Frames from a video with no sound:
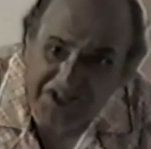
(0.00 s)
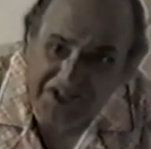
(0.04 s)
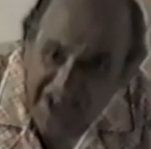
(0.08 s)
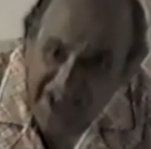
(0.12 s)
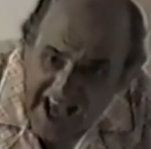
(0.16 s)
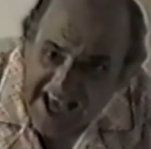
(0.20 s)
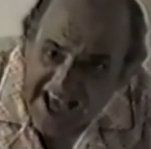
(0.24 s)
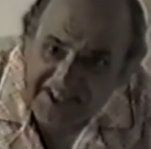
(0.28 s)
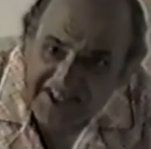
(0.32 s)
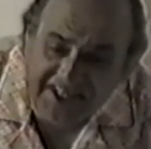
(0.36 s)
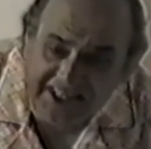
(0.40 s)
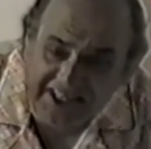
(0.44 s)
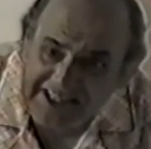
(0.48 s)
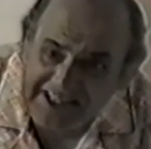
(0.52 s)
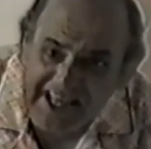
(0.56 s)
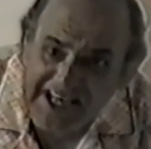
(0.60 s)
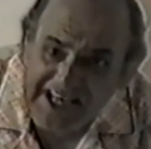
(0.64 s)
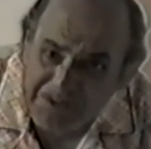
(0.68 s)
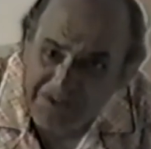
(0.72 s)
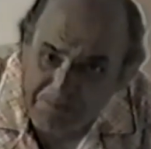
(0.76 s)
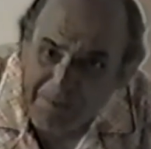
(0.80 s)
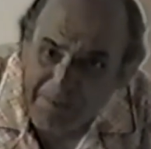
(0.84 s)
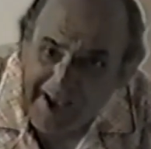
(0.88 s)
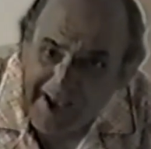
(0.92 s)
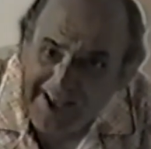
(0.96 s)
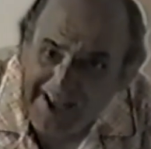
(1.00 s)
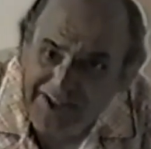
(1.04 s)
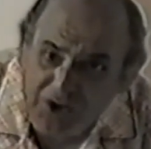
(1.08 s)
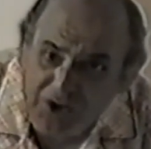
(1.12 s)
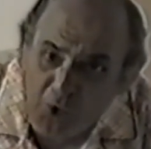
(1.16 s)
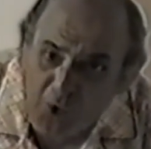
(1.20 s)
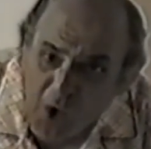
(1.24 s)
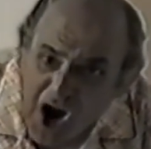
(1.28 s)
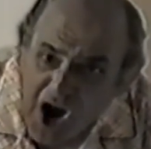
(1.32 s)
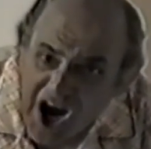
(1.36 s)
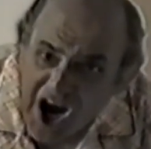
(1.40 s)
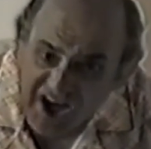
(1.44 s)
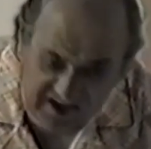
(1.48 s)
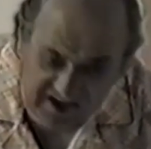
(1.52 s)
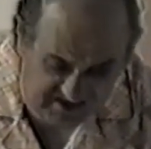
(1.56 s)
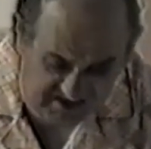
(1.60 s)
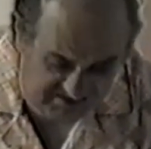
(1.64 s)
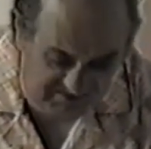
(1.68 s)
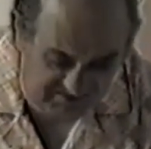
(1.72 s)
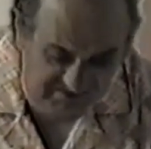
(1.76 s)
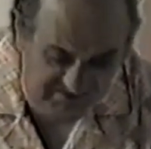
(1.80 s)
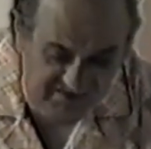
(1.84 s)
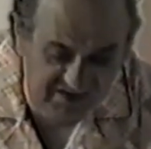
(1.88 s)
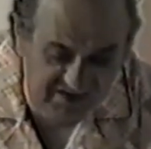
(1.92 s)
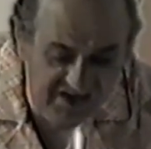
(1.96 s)
has to taste bad to work.
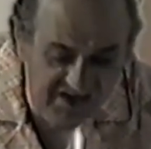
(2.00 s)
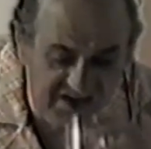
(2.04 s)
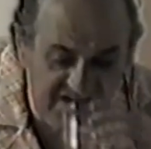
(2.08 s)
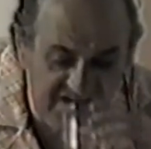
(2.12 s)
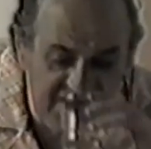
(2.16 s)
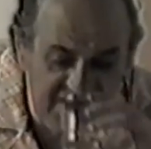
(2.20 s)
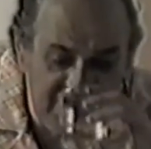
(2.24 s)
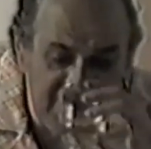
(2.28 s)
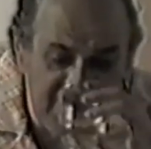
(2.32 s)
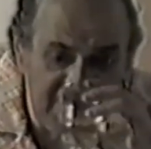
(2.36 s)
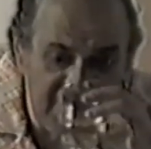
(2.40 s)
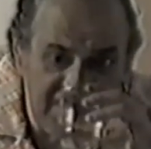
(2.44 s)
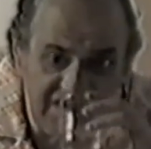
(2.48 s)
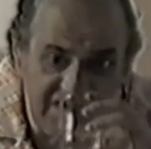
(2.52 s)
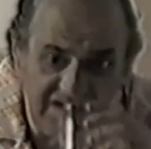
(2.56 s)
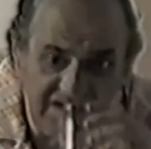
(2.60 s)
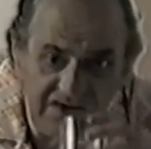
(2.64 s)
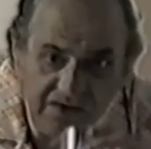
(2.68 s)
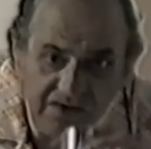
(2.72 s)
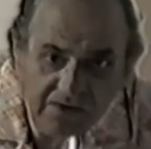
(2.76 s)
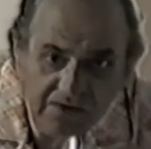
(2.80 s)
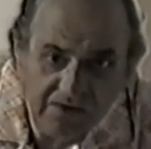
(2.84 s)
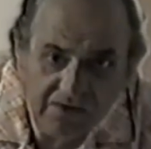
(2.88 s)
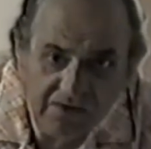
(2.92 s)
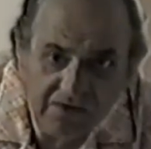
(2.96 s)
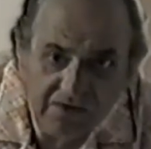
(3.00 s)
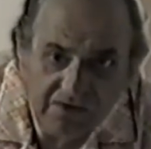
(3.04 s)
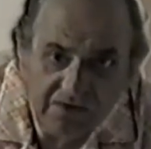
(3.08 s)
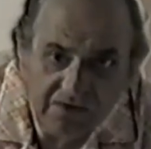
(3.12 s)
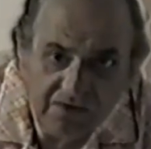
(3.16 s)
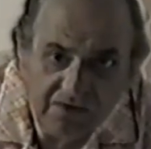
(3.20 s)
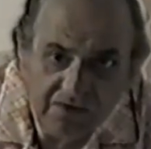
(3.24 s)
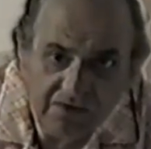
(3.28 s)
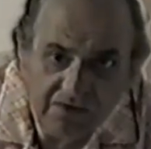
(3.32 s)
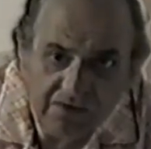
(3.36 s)
No, Walter, Lavoris works and